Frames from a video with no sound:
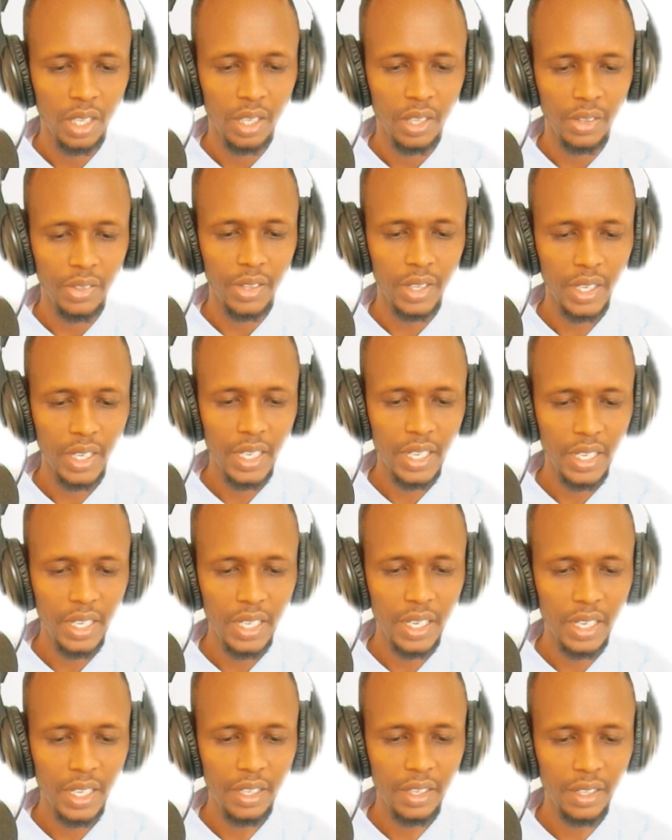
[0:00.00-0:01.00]
The
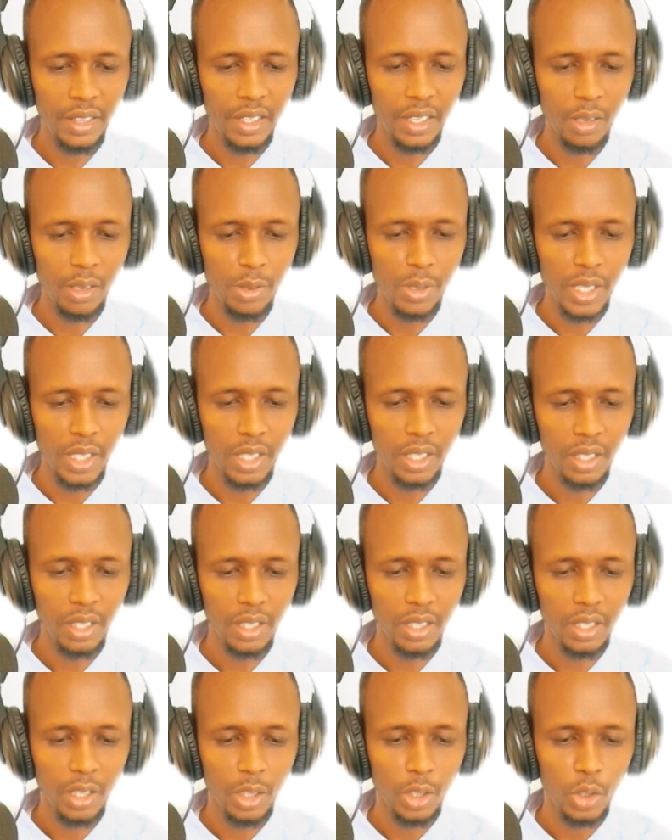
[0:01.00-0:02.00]
900,000,
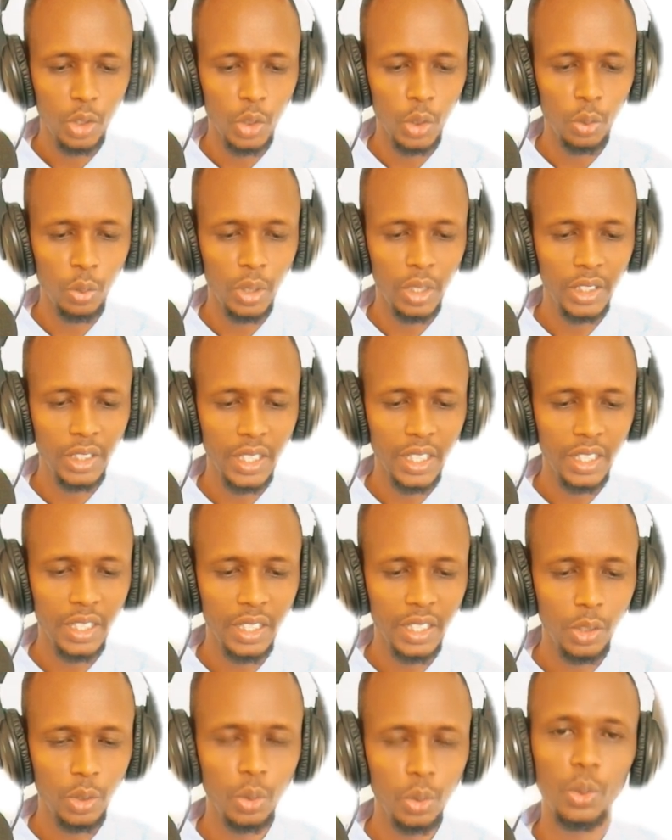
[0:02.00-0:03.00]
you will take
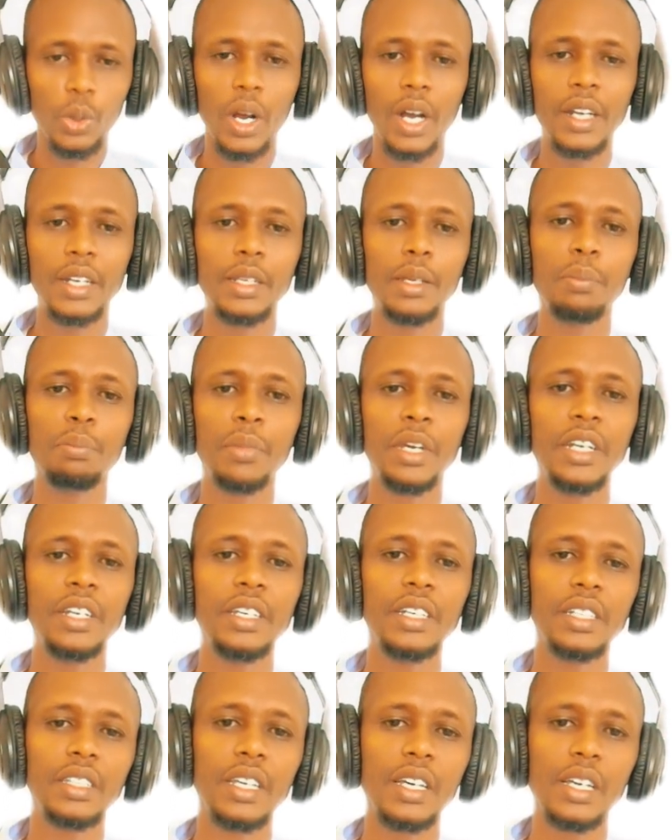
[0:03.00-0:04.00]
it to an
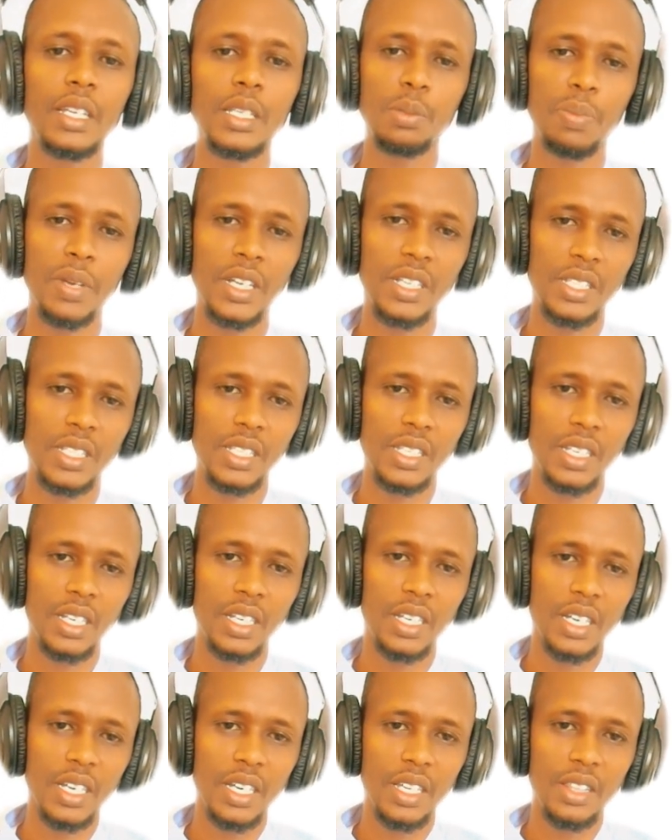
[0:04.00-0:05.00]
immediate expense.
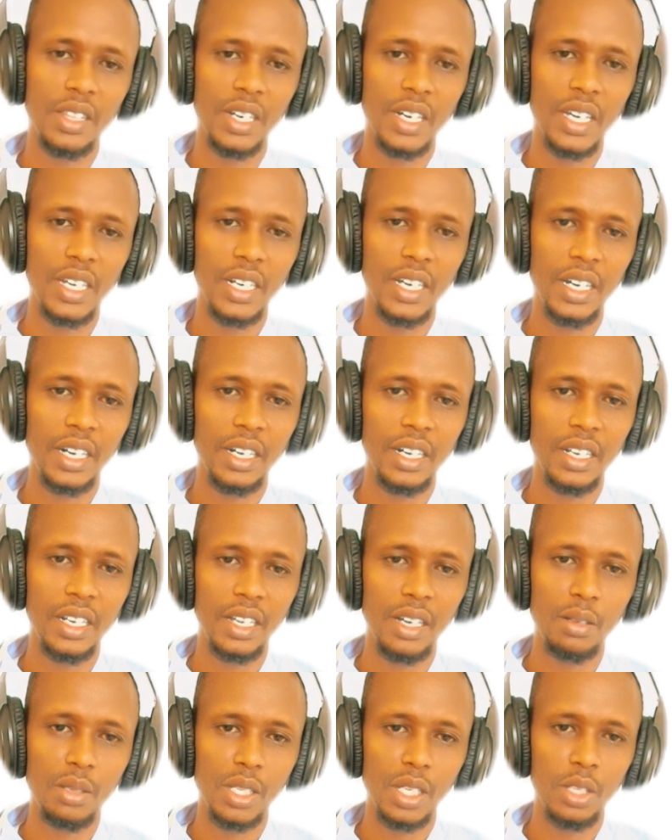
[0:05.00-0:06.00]
The
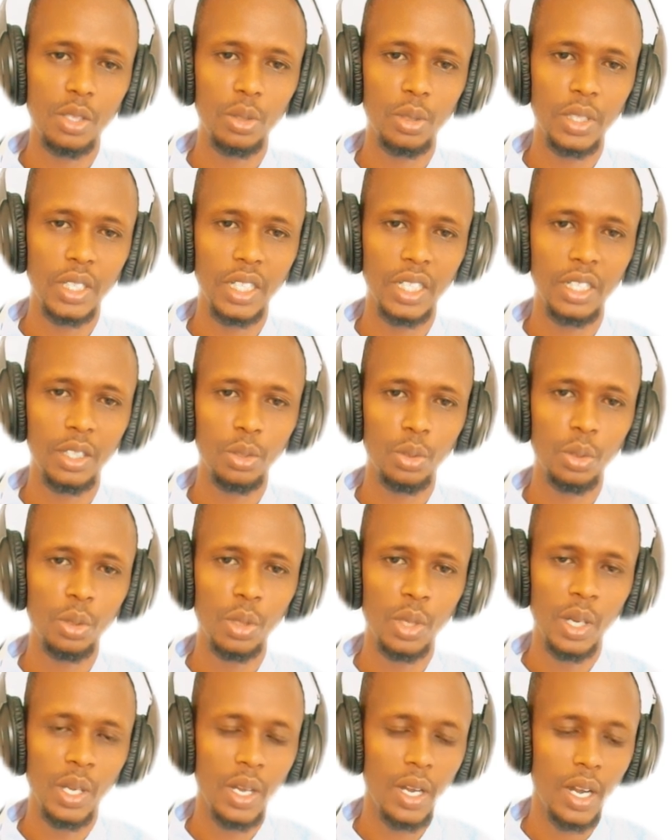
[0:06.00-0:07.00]
900,000, you'll take it to
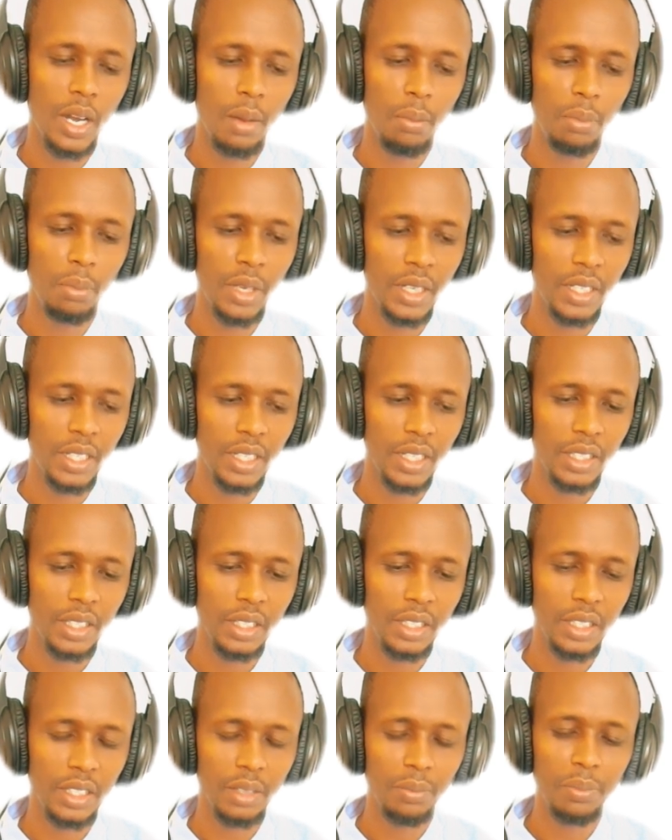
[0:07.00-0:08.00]

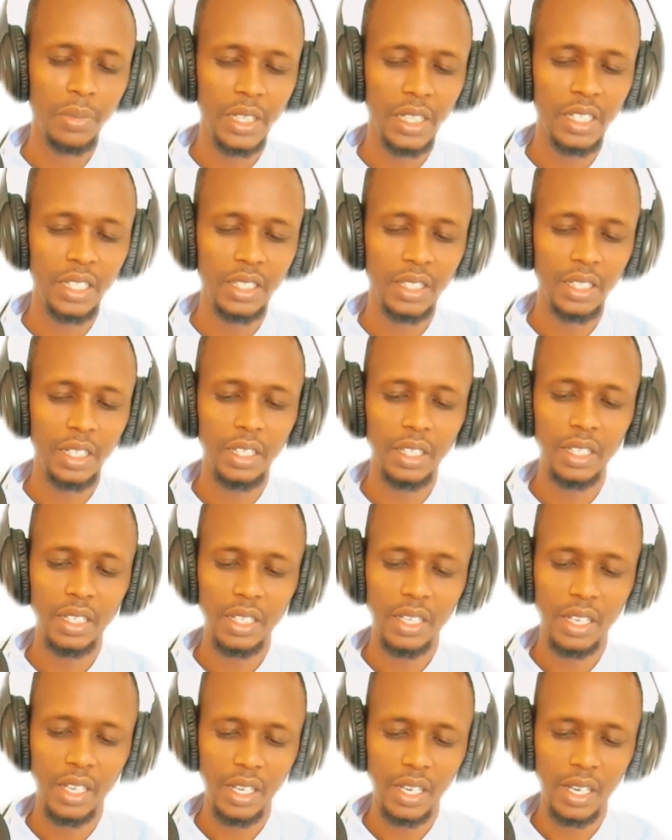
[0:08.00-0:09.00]
immediately
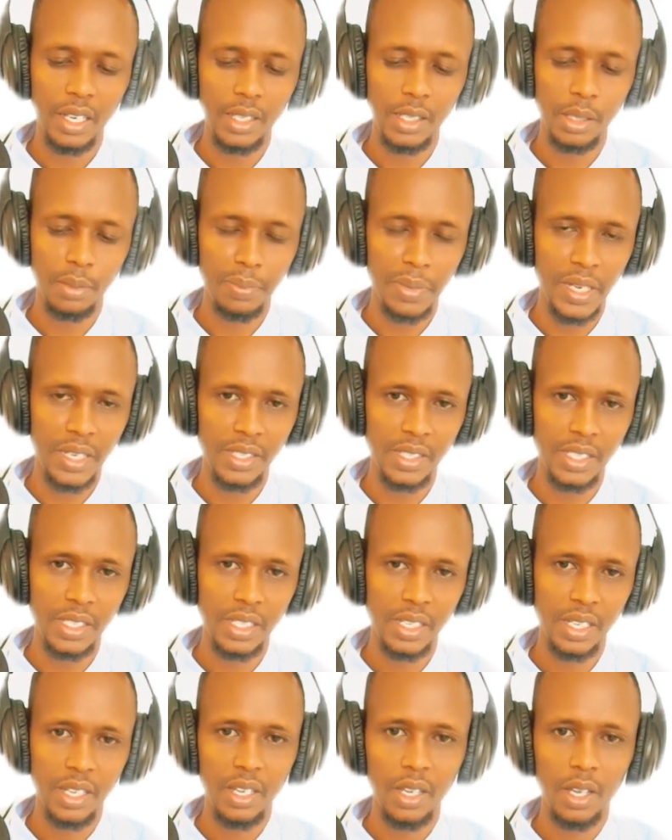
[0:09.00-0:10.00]
expense.
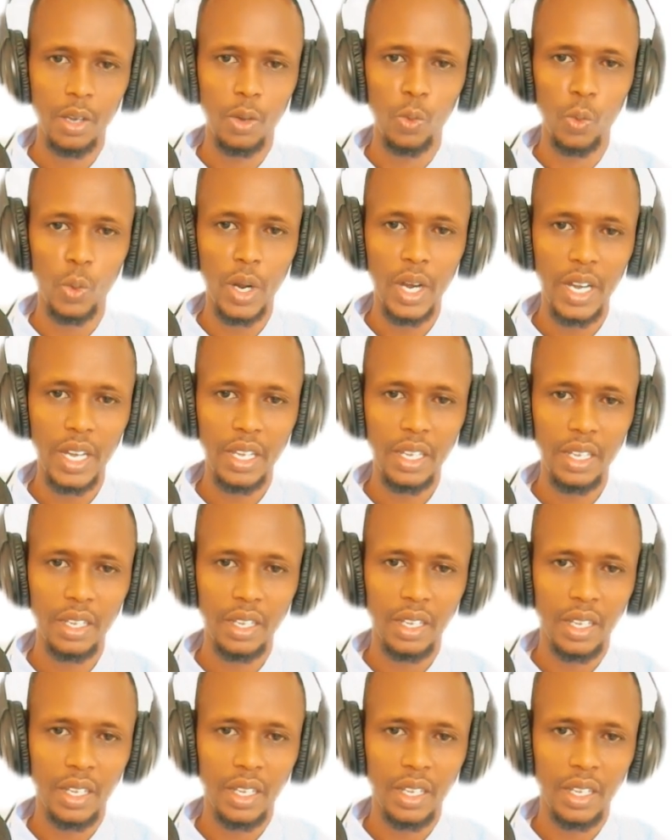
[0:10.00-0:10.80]
Why?